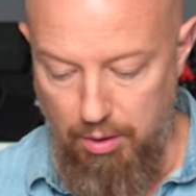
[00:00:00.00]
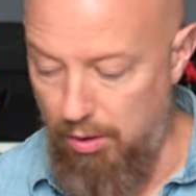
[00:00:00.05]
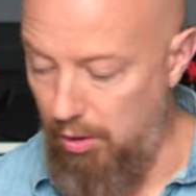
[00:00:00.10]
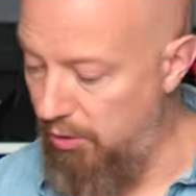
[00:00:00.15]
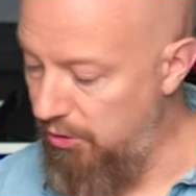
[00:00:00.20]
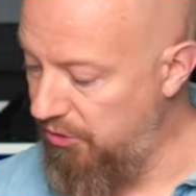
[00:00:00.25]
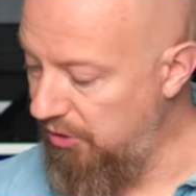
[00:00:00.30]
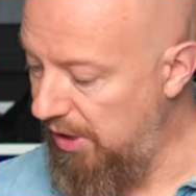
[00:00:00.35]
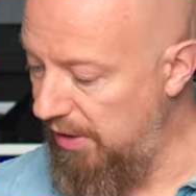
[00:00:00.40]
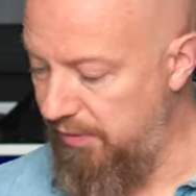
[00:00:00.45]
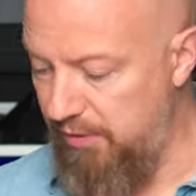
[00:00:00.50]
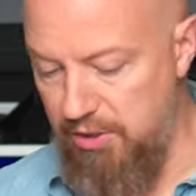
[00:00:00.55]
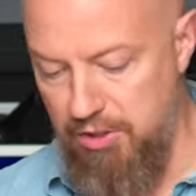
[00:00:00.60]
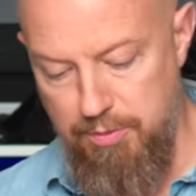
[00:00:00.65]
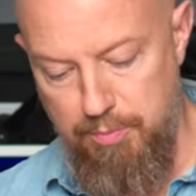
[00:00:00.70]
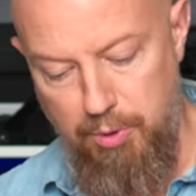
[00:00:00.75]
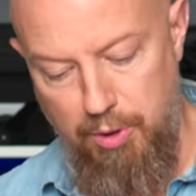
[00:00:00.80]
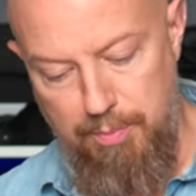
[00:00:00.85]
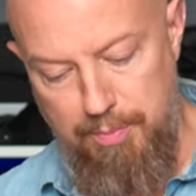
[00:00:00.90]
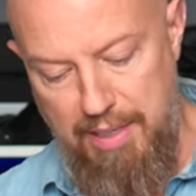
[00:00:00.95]
All that's left is
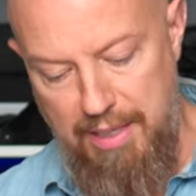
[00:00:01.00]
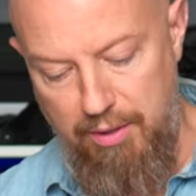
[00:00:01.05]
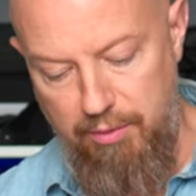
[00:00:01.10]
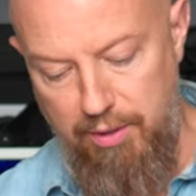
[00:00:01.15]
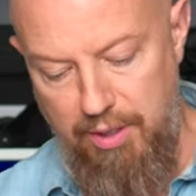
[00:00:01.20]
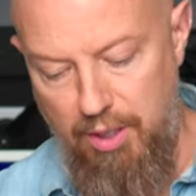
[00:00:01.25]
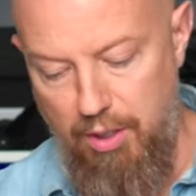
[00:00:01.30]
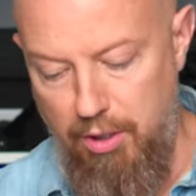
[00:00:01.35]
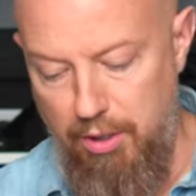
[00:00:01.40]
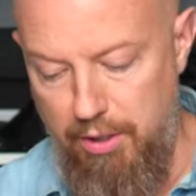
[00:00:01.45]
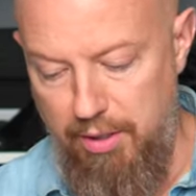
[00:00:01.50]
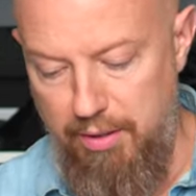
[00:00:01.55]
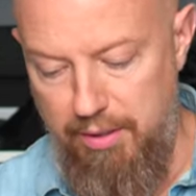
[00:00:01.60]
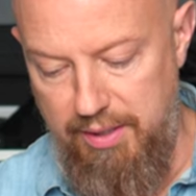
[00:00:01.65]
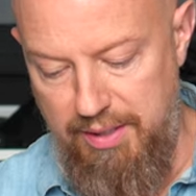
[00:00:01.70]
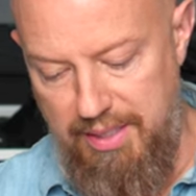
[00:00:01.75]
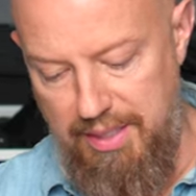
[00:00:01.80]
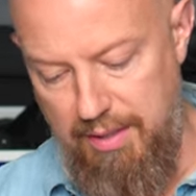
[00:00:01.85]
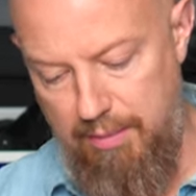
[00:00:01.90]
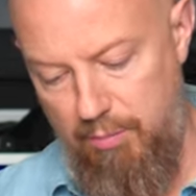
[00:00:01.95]
to put a battery on
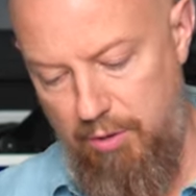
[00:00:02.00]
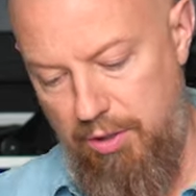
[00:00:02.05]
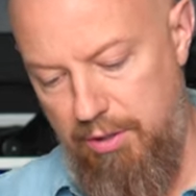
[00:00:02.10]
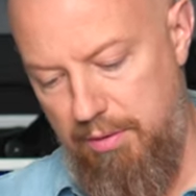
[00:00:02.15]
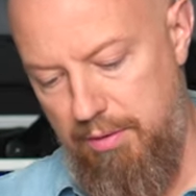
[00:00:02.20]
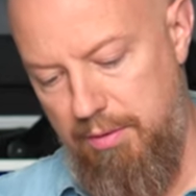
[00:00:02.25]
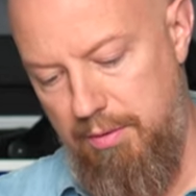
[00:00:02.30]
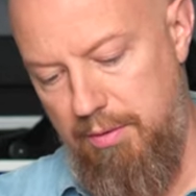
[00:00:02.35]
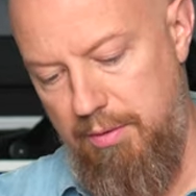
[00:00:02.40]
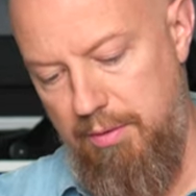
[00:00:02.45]
the camera,